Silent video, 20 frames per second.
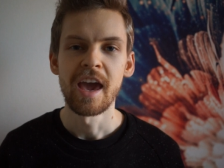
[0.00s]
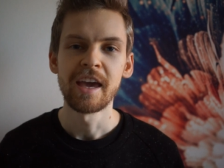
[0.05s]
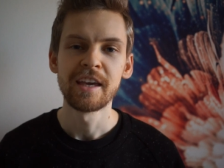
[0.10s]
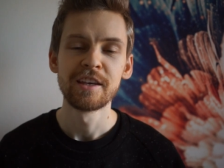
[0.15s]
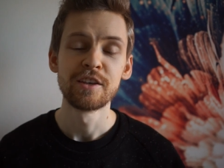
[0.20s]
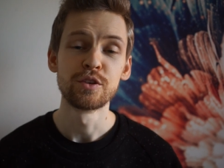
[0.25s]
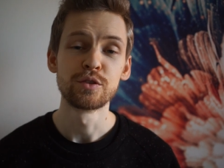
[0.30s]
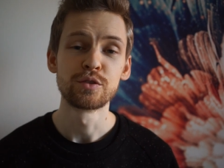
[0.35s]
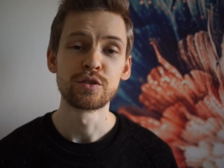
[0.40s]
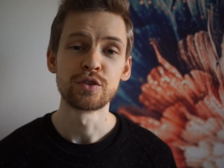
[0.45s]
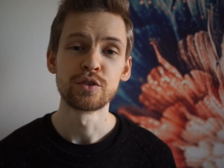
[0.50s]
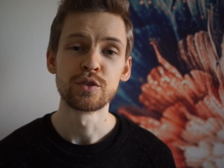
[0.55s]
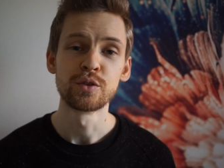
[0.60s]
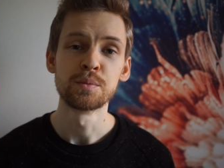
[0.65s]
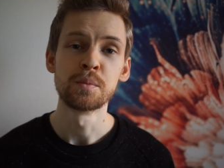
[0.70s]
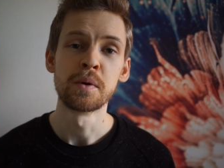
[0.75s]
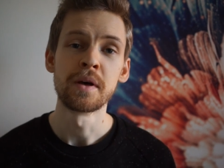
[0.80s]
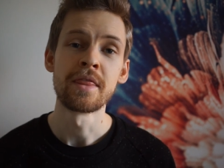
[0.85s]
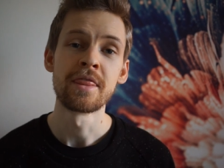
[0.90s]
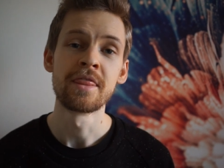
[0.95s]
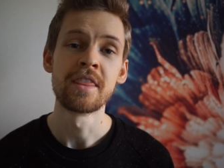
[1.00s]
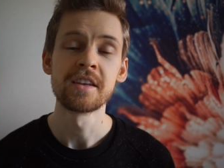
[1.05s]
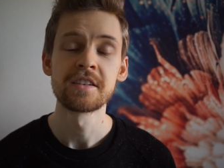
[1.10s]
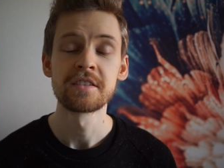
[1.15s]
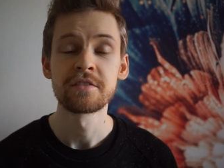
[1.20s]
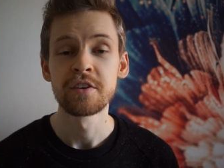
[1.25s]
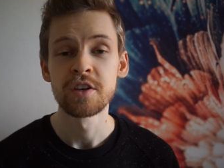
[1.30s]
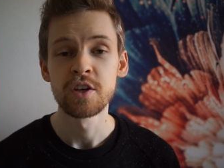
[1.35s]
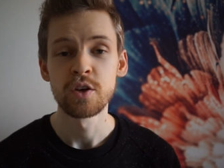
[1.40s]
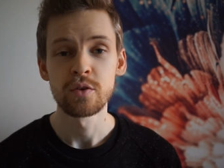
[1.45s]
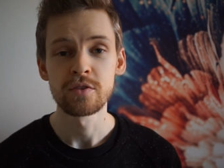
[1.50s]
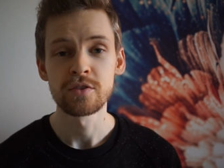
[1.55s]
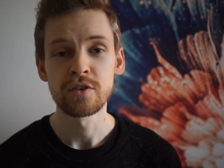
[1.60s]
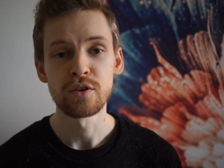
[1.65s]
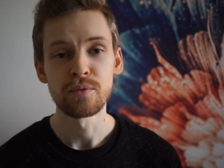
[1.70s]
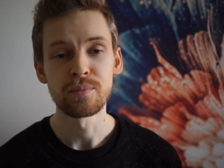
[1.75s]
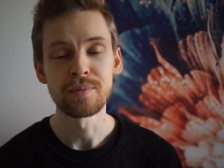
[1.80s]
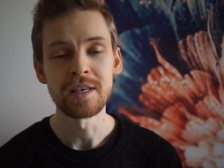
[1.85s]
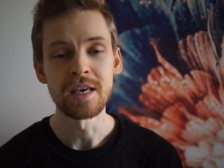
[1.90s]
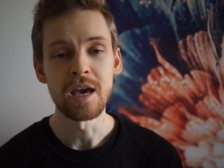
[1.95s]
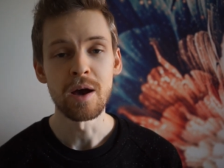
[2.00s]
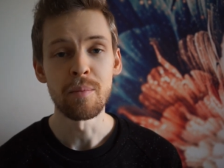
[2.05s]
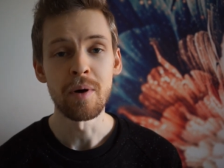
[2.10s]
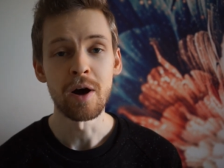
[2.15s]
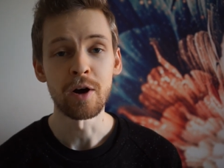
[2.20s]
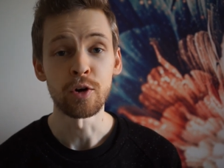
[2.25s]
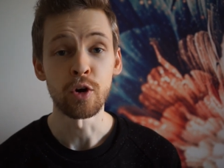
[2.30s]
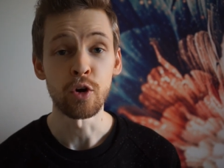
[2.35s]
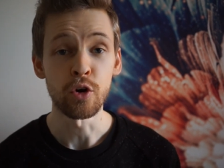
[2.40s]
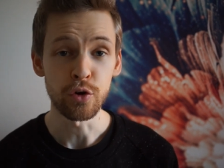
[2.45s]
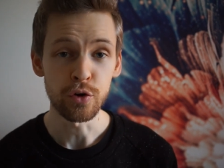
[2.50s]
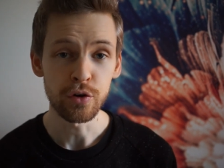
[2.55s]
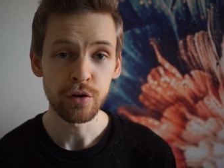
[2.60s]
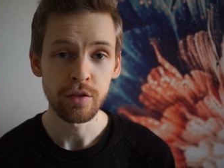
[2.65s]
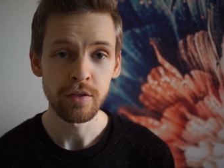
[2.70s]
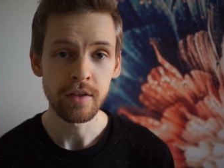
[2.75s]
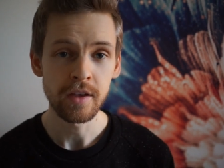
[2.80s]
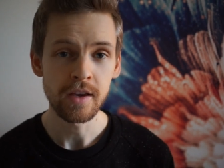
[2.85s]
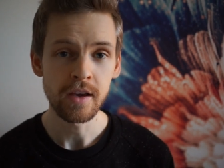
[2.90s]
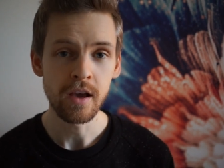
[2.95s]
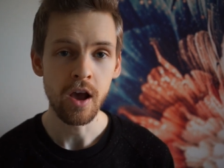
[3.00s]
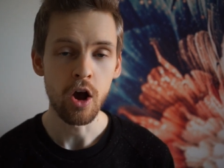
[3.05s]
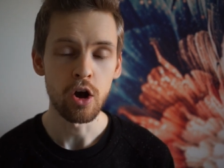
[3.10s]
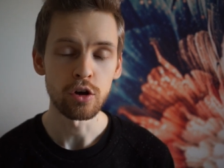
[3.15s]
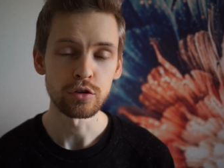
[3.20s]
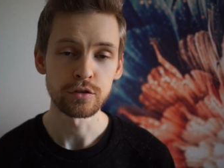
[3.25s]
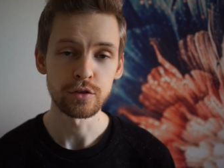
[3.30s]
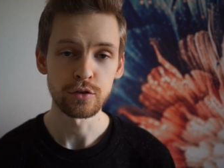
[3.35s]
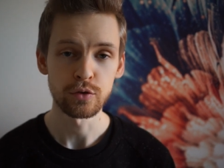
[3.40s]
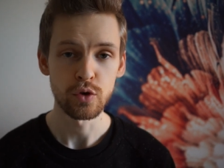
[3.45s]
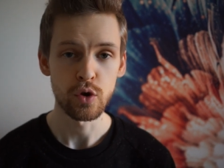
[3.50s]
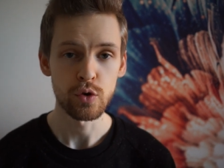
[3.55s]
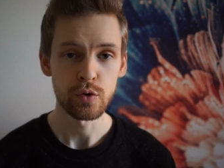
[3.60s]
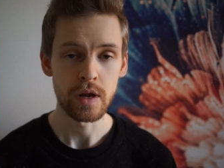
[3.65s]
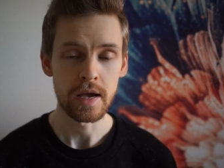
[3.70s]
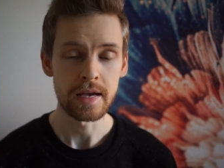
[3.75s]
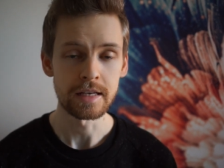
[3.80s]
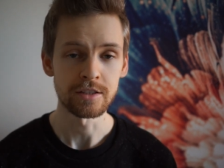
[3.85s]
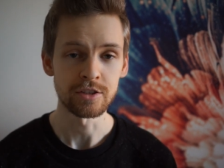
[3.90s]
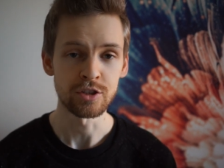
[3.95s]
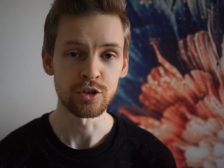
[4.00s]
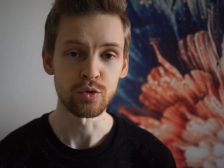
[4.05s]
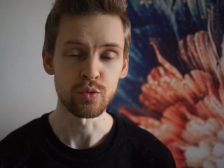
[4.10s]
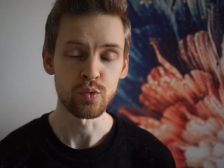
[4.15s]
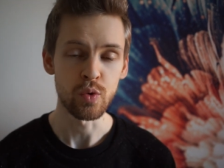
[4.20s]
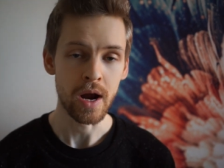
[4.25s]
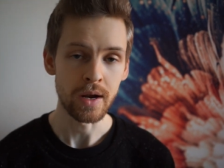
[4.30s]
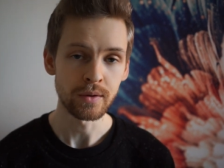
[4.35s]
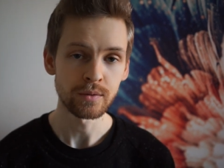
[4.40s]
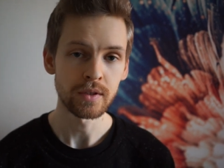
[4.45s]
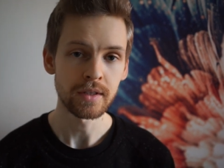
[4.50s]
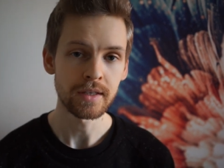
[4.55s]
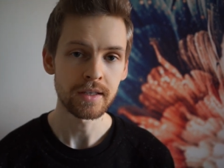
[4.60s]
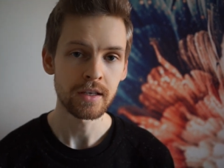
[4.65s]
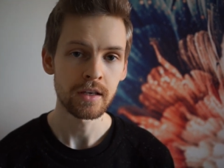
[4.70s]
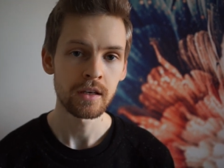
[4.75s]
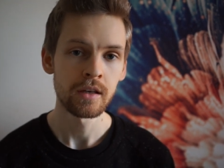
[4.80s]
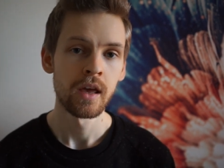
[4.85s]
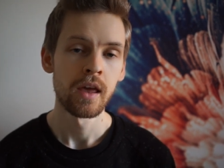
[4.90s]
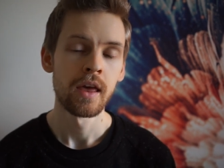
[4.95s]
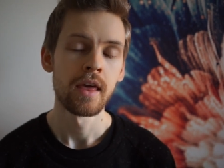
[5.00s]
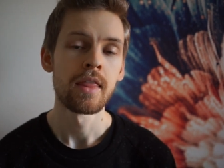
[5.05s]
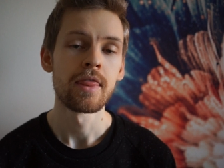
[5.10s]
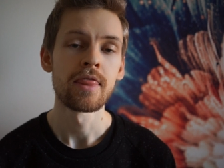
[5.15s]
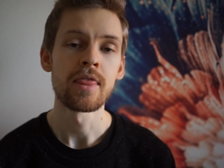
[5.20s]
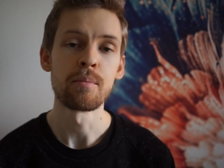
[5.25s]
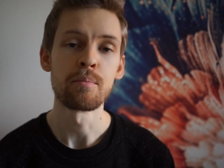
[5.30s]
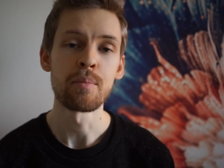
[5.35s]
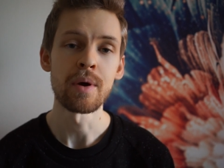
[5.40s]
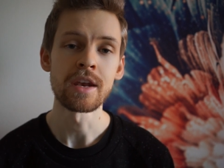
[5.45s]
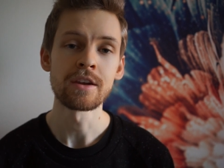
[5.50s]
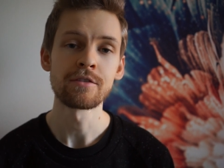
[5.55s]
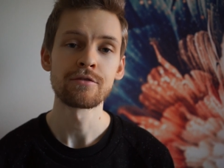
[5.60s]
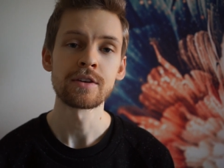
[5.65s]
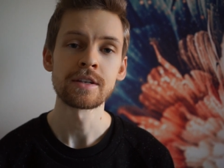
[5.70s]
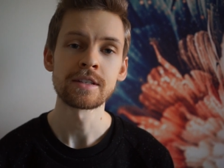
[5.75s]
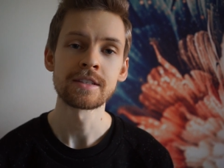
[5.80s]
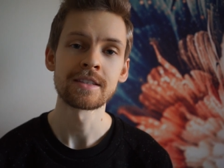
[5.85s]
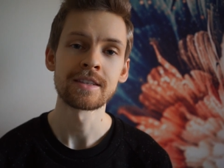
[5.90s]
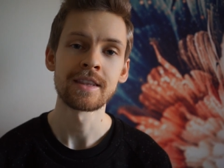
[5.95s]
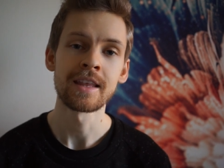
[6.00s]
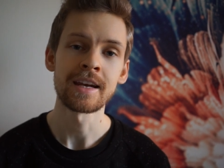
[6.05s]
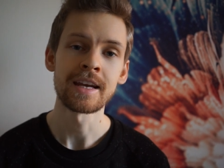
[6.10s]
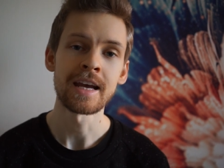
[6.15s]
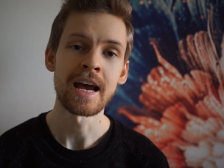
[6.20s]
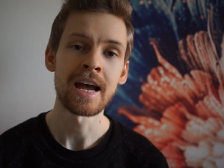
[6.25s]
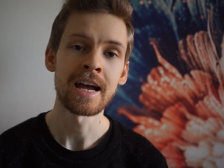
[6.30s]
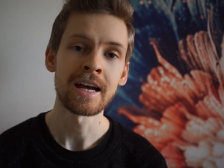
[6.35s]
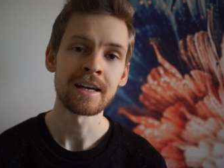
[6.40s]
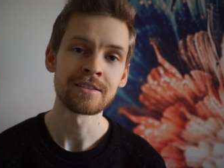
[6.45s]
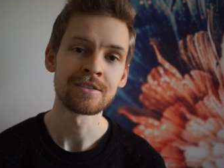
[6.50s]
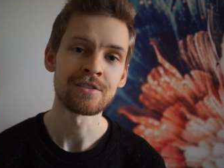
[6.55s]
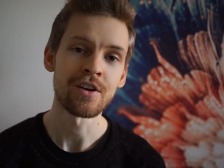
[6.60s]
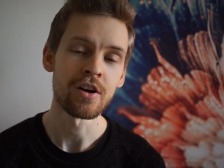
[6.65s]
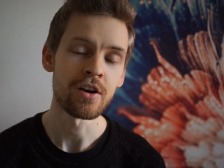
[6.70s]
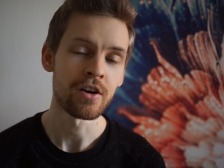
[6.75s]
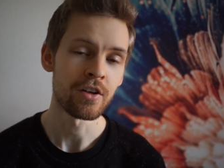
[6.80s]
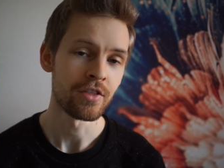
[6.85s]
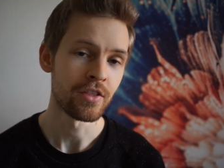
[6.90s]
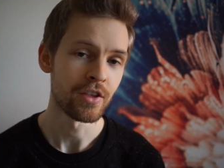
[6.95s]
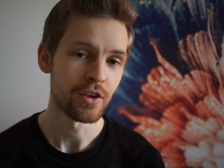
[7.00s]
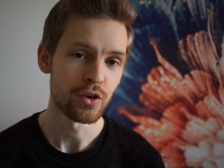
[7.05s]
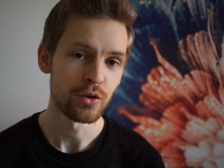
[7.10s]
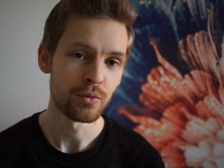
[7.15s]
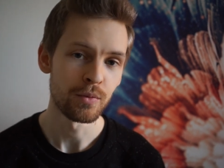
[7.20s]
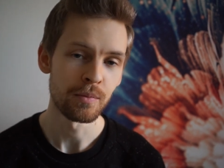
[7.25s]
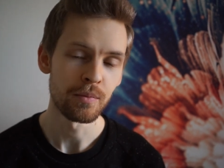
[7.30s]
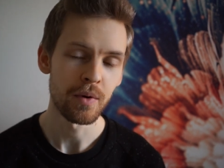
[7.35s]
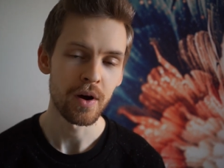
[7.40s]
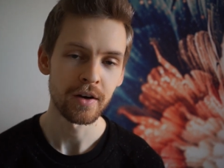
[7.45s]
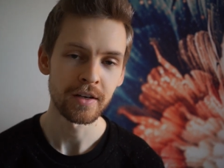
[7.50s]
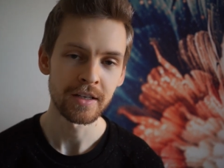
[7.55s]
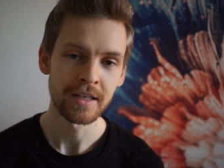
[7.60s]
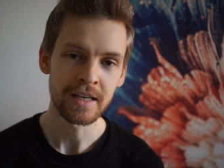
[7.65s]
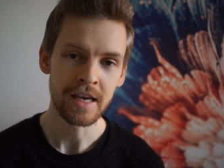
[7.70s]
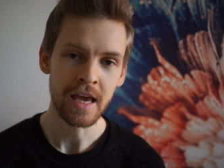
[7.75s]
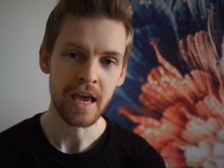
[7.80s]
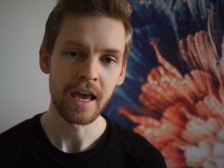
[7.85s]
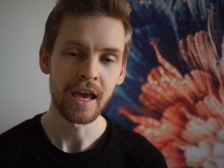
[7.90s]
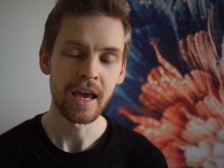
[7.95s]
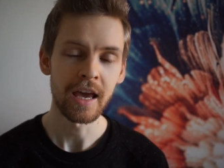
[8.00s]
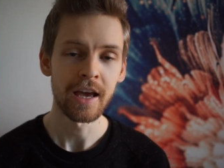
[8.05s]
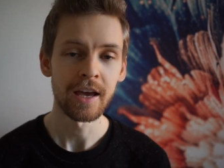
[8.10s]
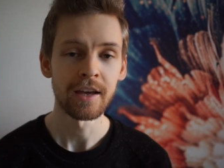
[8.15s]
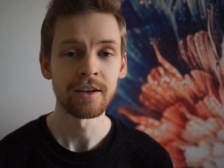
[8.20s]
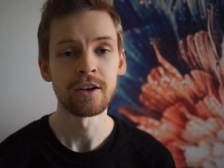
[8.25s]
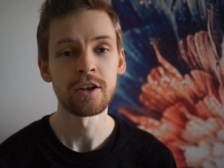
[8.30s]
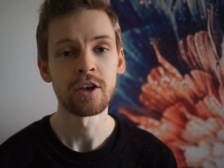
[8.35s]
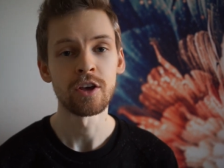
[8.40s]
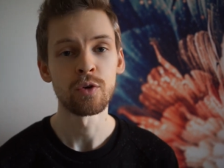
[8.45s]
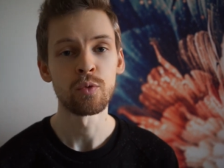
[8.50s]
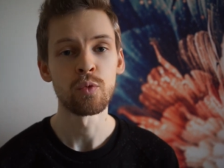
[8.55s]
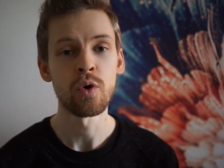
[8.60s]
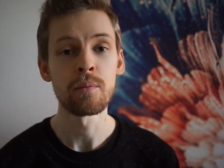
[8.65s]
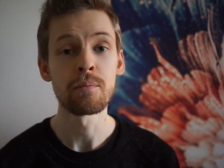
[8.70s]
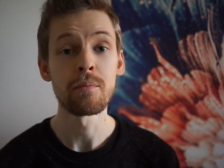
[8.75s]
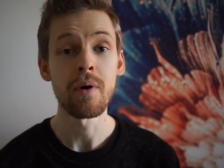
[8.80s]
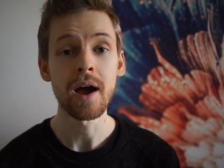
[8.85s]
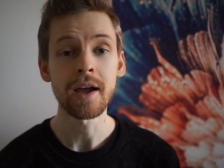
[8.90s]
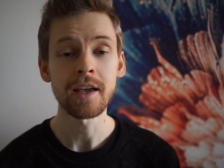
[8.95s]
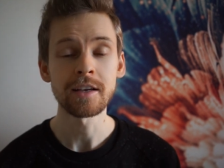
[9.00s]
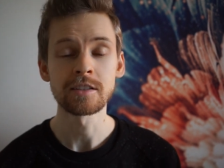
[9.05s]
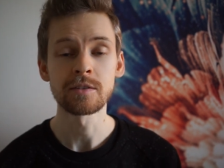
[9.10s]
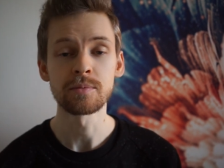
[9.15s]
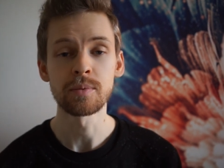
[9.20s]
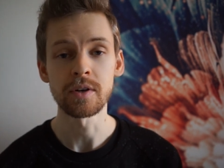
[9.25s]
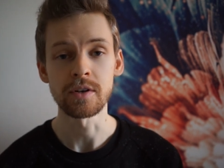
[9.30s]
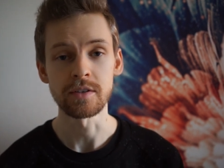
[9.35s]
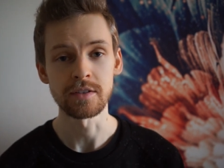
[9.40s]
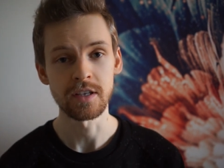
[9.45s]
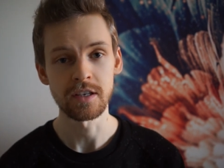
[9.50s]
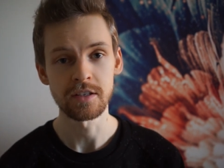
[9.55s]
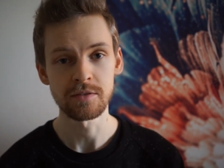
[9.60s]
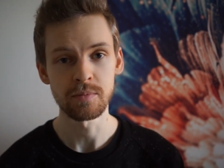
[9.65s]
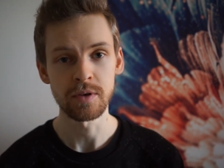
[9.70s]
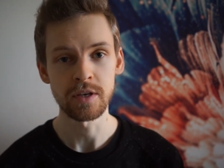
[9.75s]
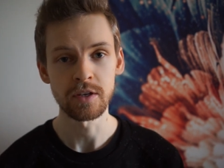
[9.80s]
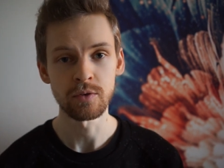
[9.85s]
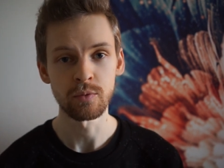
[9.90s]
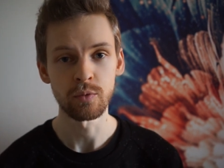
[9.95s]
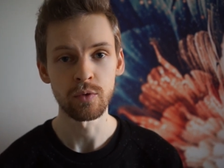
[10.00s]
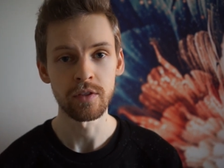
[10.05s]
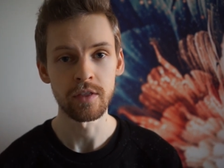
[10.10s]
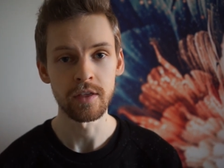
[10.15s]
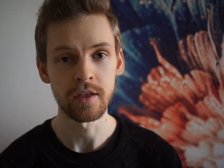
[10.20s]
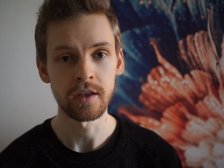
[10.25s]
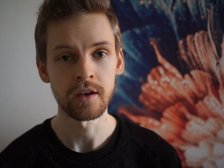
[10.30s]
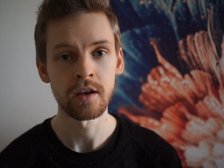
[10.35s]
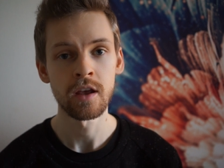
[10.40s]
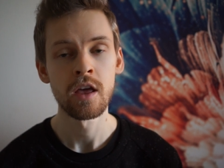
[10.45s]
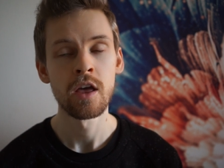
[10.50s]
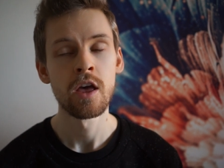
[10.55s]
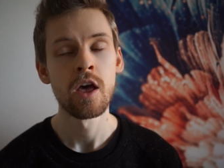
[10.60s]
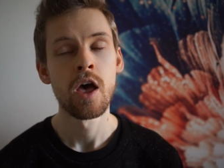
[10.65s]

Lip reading: Hey YouTube, this video is going to be about earthing, also known as grounding, the benefits that it has on the human body, and what my experience has been with it,